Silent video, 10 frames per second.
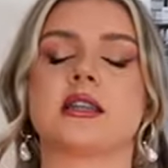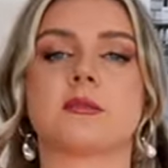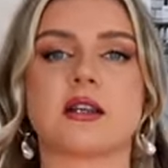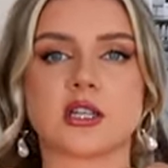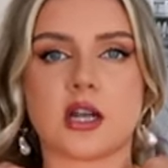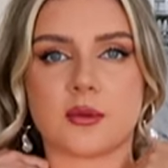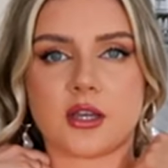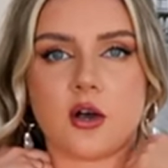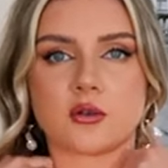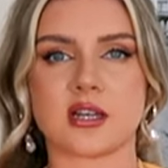and especially like with
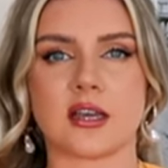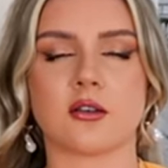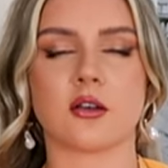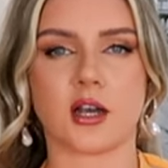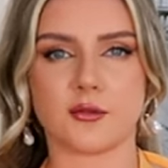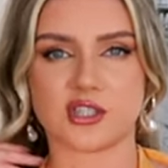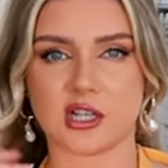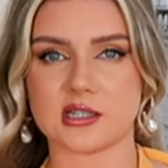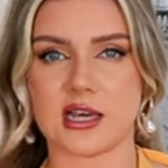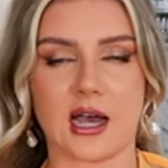the halter you can kind of
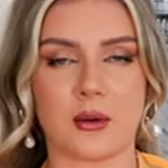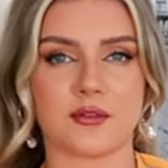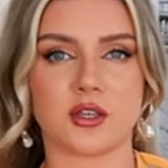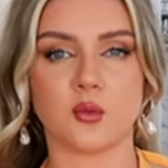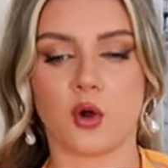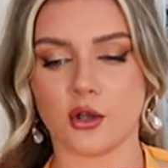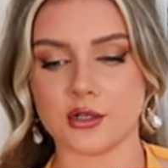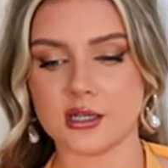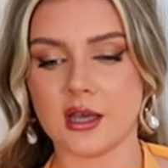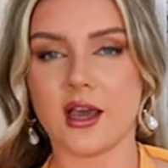adjust it however you
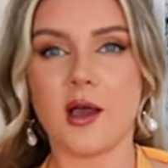want.